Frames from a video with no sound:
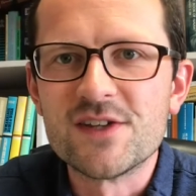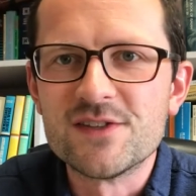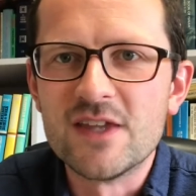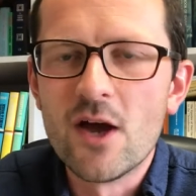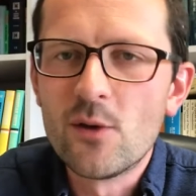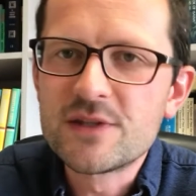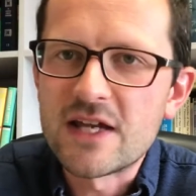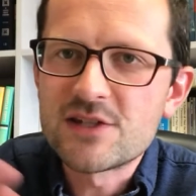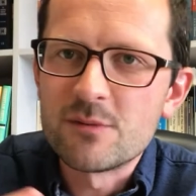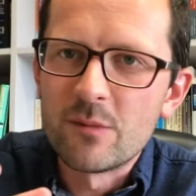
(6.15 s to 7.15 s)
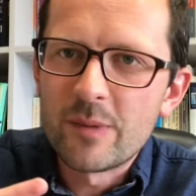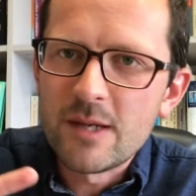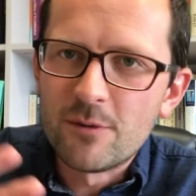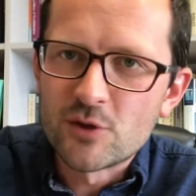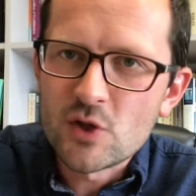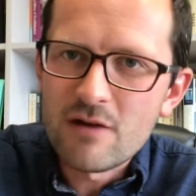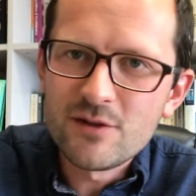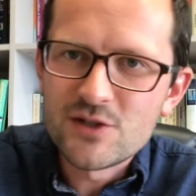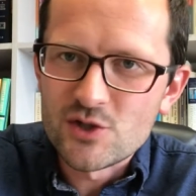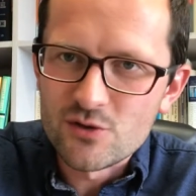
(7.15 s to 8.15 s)
As the Old Testament people travelled
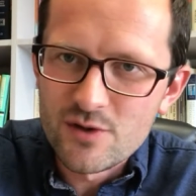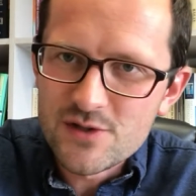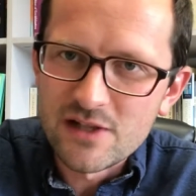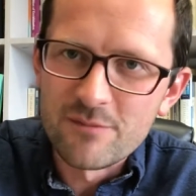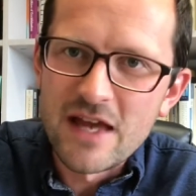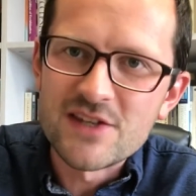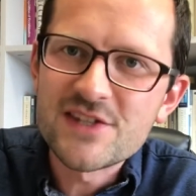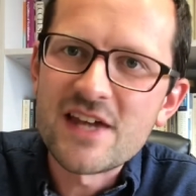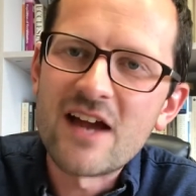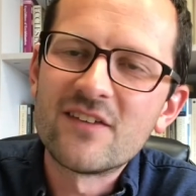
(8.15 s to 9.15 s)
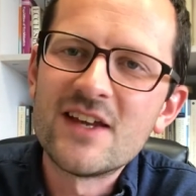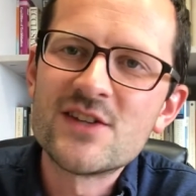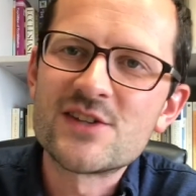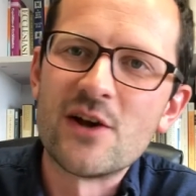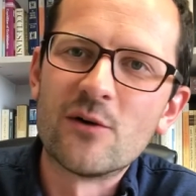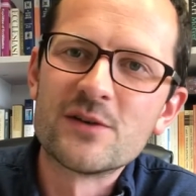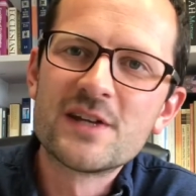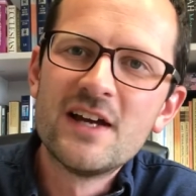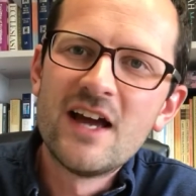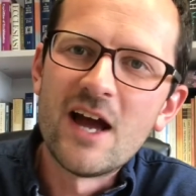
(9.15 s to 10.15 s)
to Jerusalem, they sang these songs,
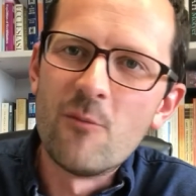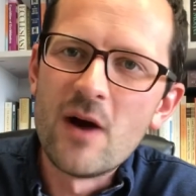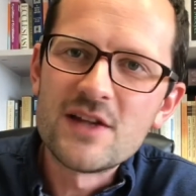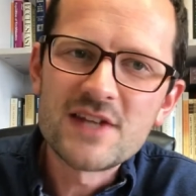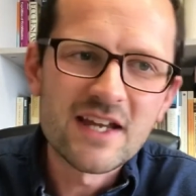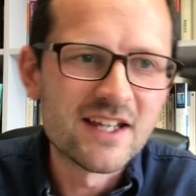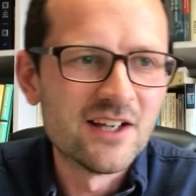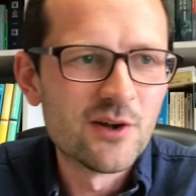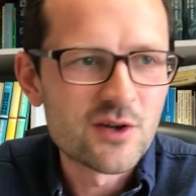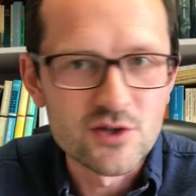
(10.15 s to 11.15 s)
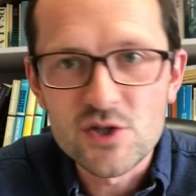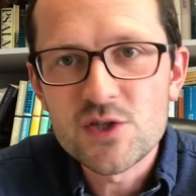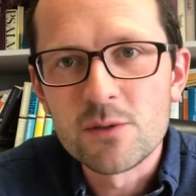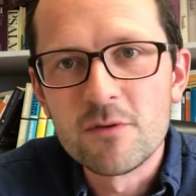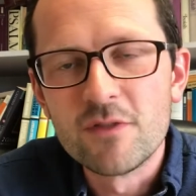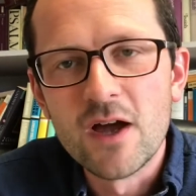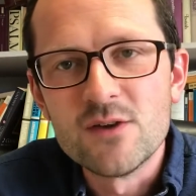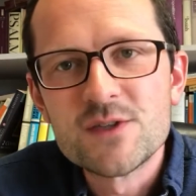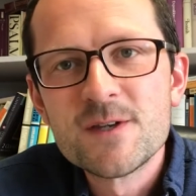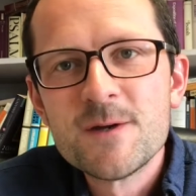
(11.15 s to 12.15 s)
and we're taking a look at just some of
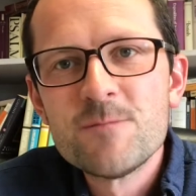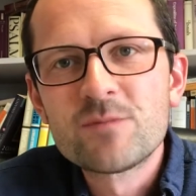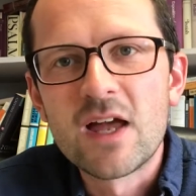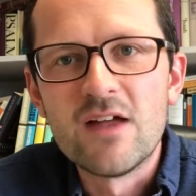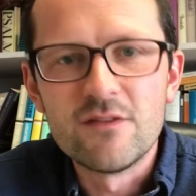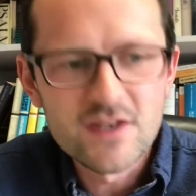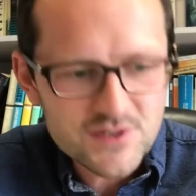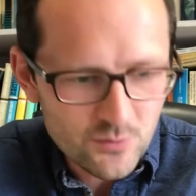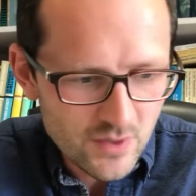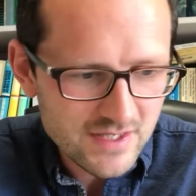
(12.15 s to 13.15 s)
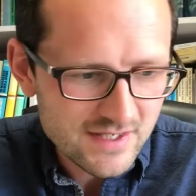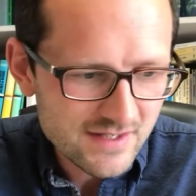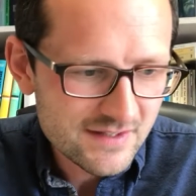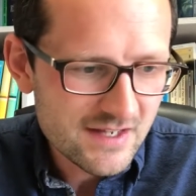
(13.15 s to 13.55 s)
those this week.